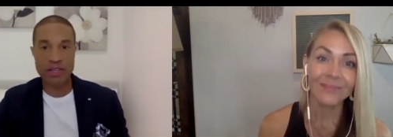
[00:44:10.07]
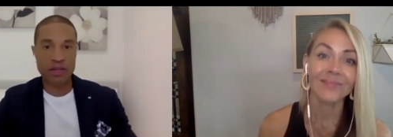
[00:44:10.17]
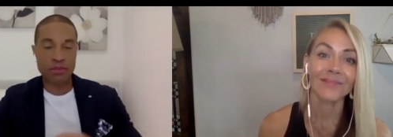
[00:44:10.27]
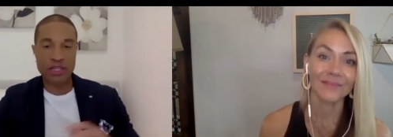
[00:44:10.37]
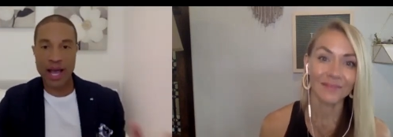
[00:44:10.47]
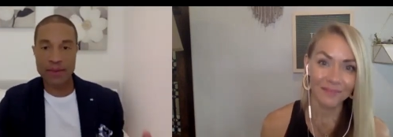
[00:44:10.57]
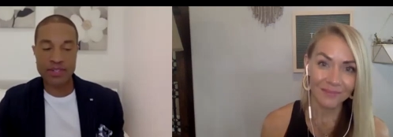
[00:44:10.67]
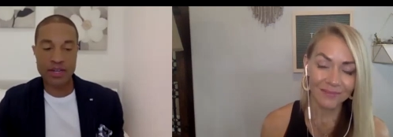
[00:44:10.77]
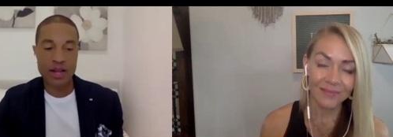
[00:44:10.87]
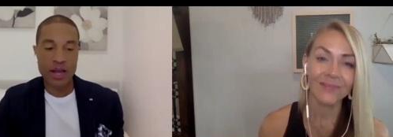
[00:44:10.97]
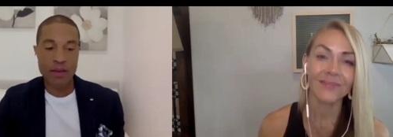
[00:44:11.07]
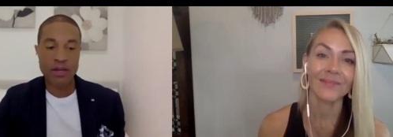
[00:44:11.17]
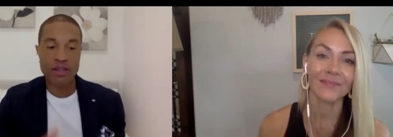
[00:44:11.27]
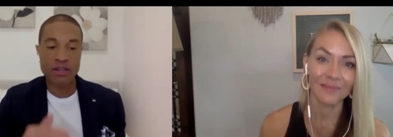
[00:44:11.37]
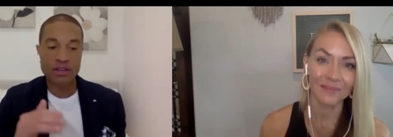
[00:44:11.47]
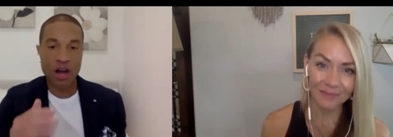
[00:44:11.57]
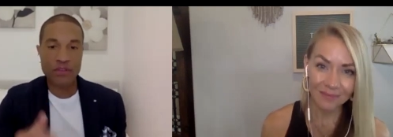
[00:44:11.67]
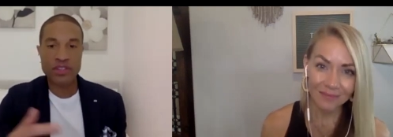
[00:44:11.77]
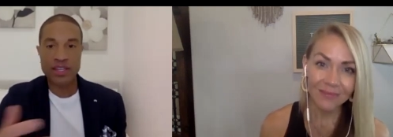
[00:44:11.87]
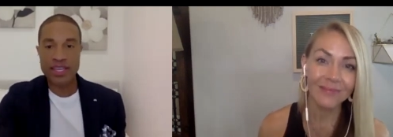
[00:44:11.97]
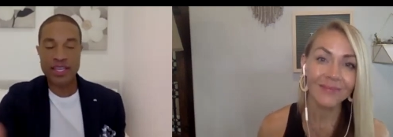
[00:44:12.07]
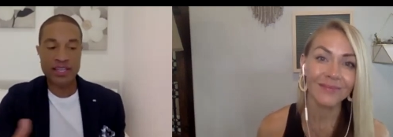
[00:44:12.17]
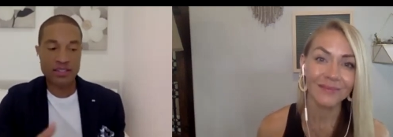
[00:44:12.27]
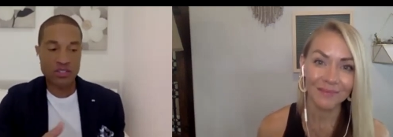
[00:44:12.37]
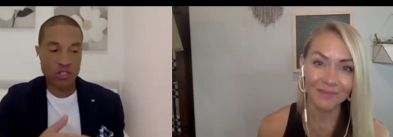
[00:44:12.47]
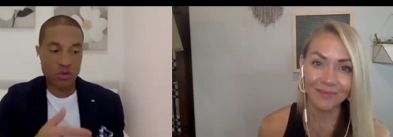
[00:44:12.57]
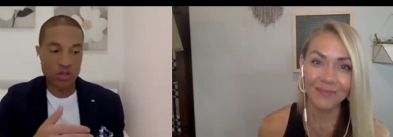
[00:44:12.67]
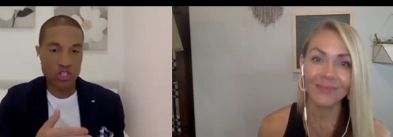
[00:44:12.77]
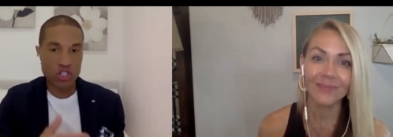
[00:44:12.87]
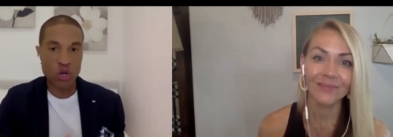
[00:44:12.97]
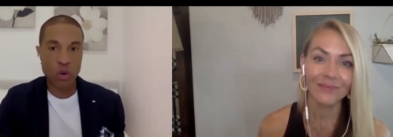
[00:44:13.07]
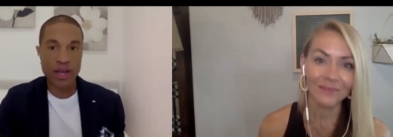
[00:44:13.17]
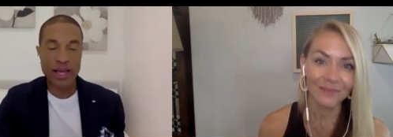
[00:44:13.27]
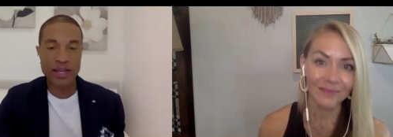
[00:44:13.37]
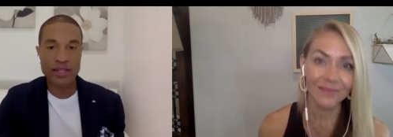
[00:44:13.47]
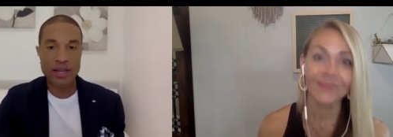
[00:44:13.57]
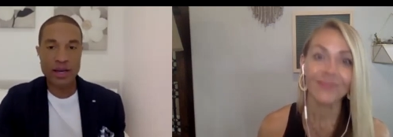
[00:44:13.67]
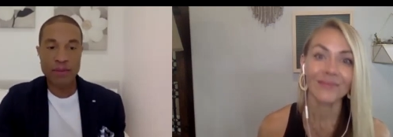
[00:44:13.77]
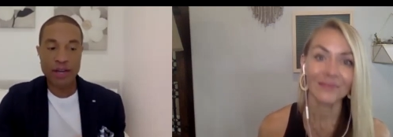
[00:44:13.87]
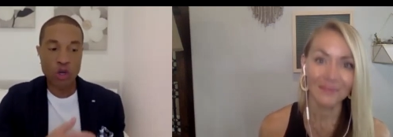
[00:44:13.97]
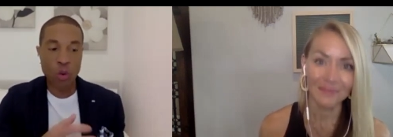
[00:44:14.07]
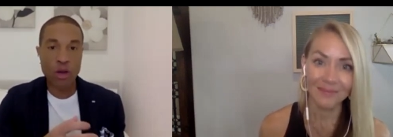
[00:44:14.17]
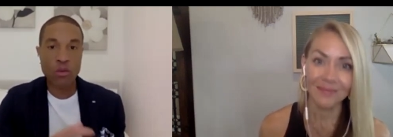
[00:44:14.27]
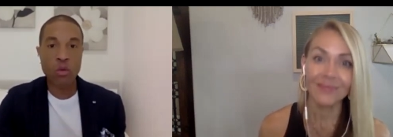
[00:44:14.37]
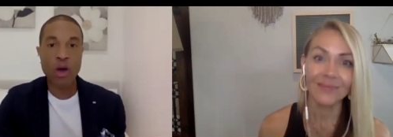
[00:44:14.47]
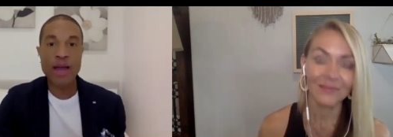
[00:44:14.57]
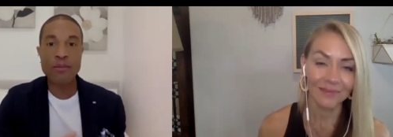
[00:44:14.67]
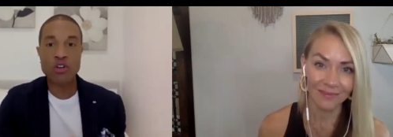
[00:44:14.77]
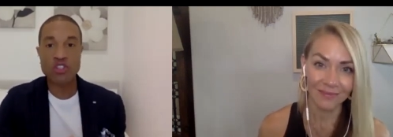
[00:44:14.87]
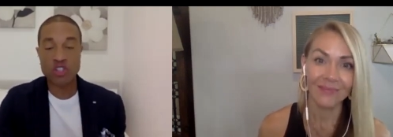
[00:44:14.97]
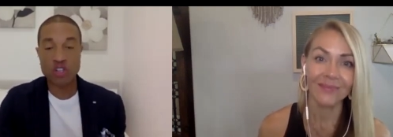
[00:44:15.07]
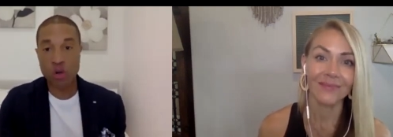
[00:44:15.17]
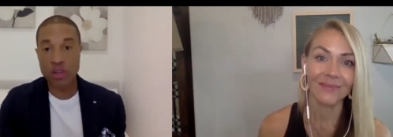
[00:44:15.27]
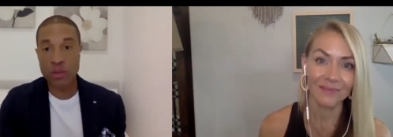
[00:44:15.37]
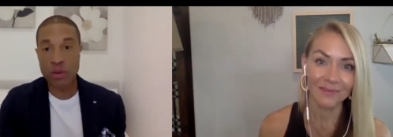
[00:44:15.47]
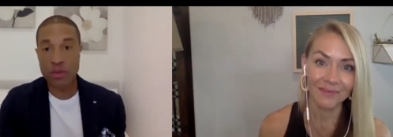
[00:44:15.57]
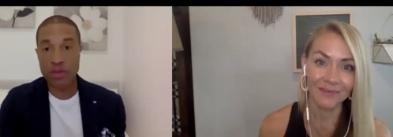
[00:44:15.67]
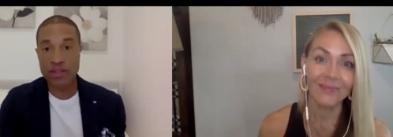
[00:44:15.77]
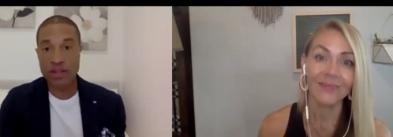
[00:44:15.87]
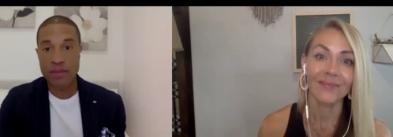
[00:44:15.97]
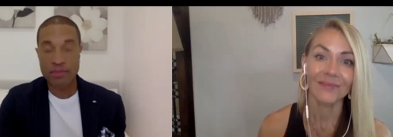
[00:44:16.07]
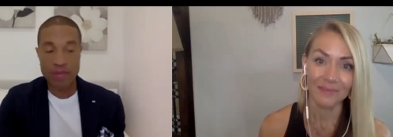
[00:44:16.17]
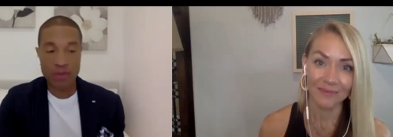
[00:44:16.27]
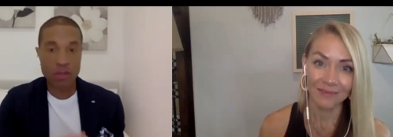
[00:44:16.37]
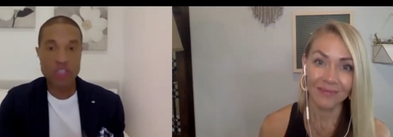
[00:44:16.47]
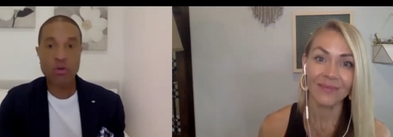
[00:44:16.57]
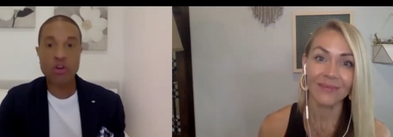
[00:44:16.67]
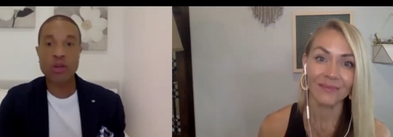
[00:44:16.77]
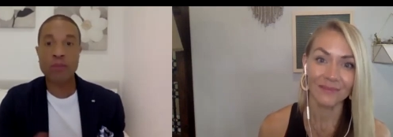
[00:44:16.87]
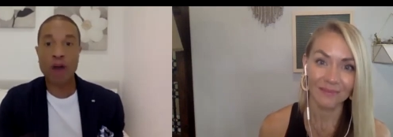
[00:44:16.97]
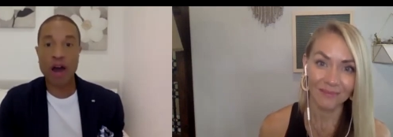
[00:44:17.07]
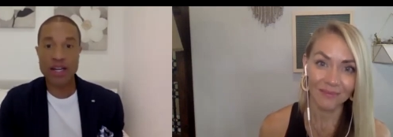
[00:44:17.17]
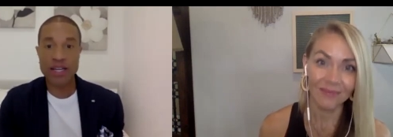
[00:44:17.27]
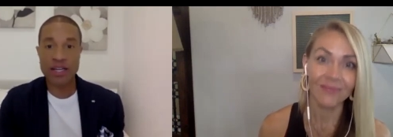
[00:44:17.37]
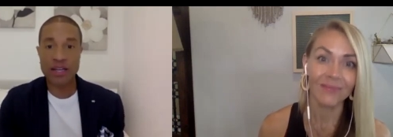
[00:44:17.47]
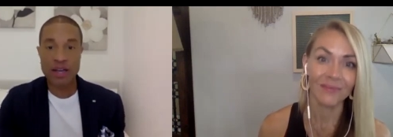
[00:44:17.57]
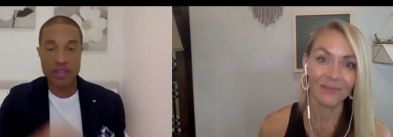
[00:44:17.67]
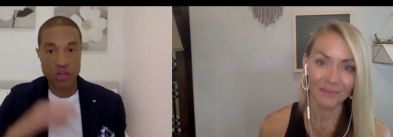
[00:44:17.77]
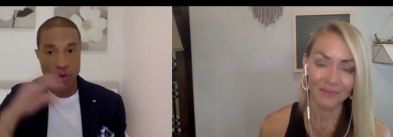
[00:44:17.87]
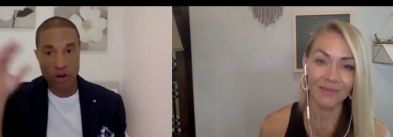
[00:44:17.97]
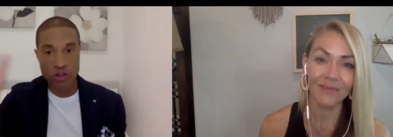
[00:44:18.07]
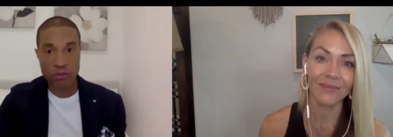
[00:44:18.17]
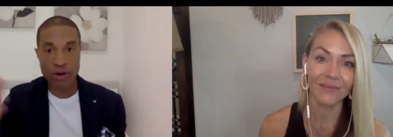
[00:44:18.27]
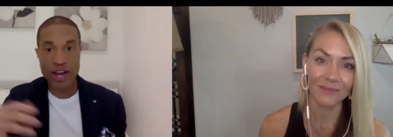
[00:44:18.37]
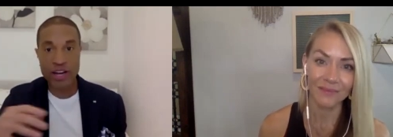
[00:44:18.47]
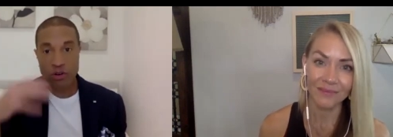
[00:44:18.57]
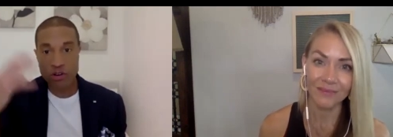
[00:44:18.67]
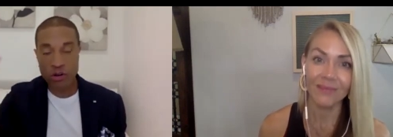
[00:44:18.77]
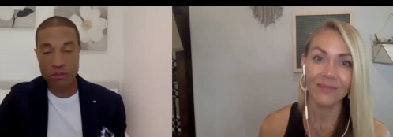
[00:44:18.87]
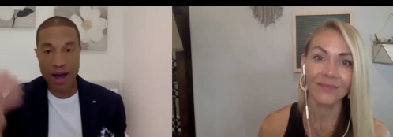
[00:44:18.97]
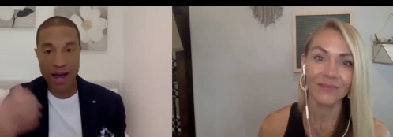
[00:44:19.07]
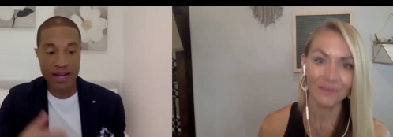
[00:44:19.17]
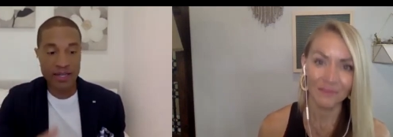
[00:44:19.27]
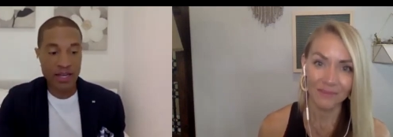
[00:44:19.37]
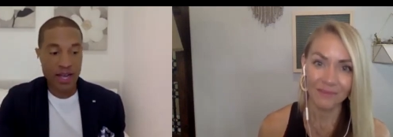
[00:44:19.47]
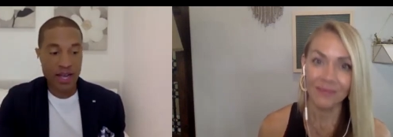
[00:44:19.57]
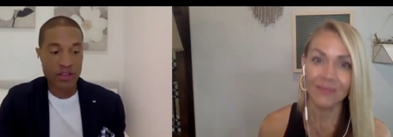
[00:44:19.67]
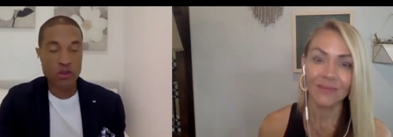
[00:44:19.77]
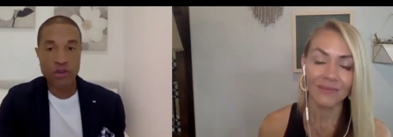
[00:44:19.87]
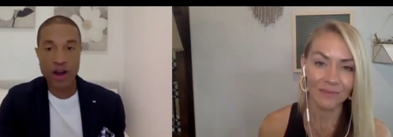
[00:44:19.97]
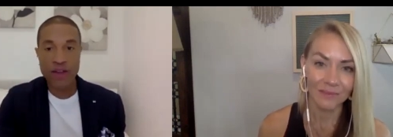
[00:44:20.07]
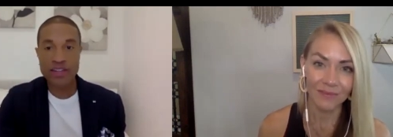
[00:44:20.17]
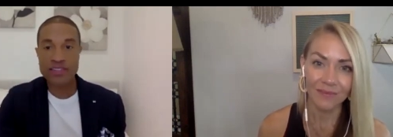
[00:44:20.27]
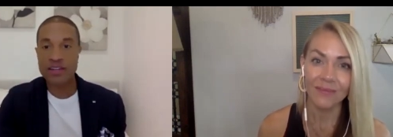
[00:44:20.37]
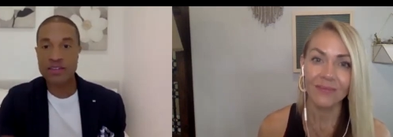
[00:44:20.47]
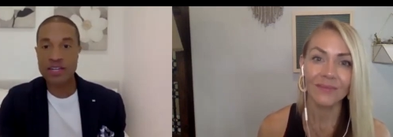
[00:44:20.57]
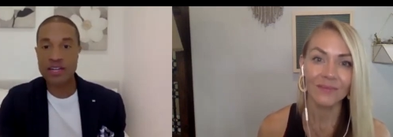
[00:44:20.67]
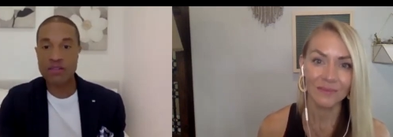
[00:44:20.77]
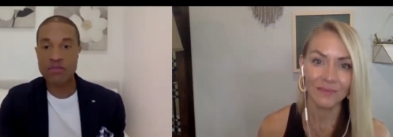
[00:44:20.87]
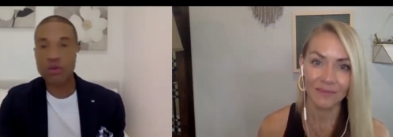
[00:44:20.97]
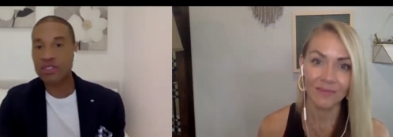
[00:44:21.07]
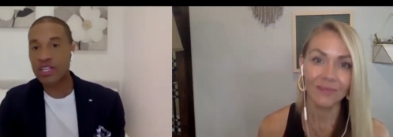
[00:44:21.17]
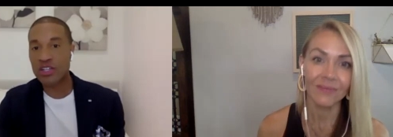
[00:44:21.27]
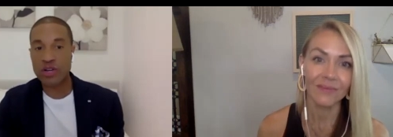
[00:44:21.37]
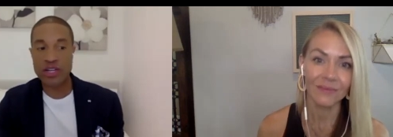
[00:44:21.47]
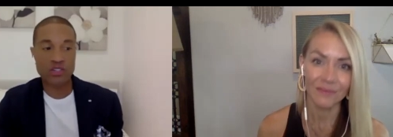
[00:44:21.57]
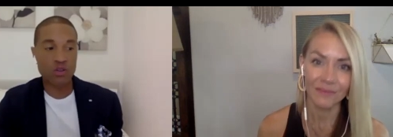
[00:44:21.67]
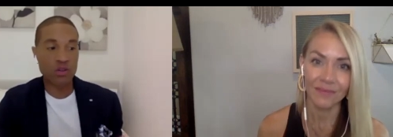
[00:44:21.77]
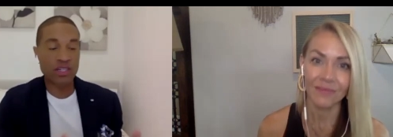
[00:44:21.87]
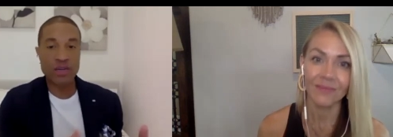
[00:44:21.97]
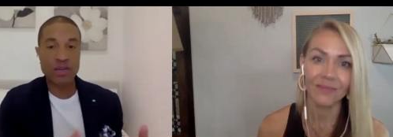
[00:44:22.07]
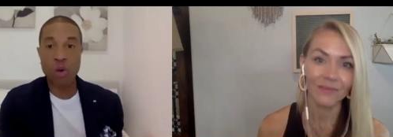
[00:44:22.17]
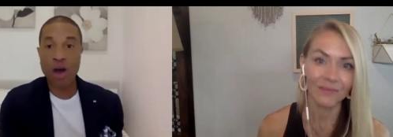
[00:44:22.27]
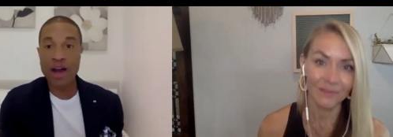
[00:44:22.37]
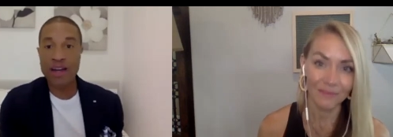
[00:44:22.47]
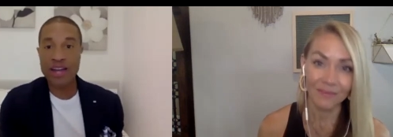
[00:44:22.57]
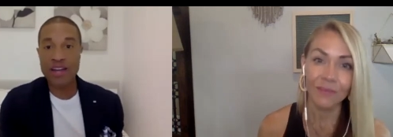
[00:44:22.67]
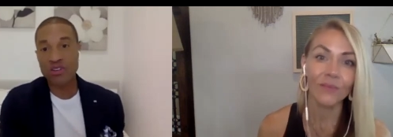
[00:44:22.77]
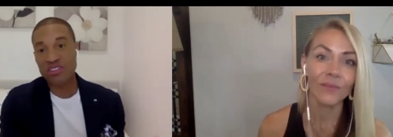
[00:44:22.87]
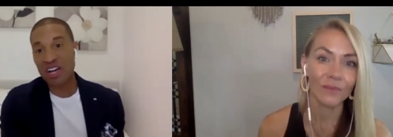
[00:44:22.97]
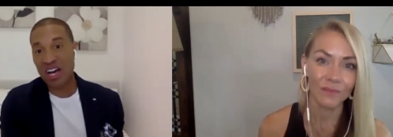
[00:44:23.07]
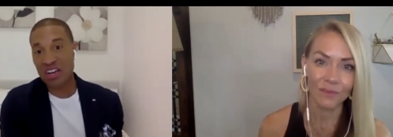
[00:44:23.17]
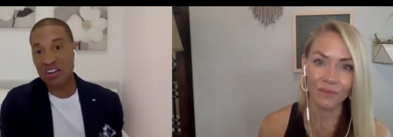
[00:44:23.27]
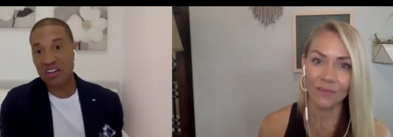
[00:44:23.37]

Speaker 1: completely abstinent. But often the key is to enjoy it by going way more slowly with it, being much more in your body than you are in your brain or in your mind. And then you find that instead of needing fourteen drinks, you only need one and you're done.